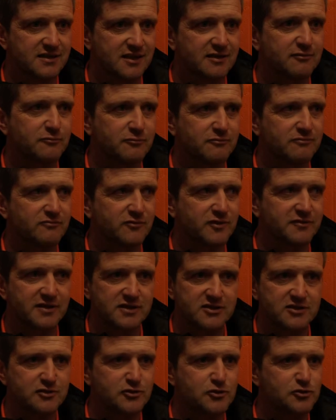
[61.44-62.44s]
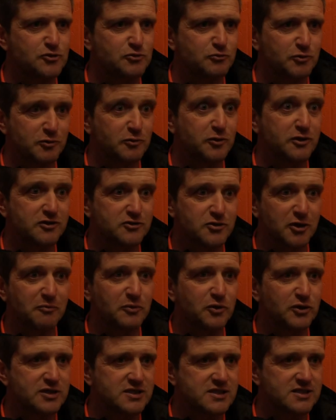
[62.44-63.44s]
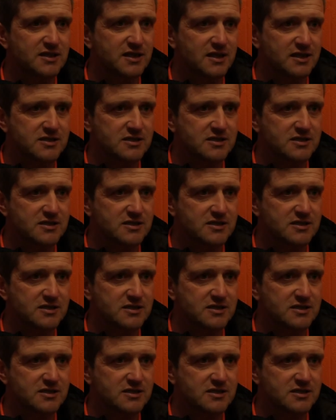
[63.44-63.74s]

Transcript: then we've actually just we would have dropped points there.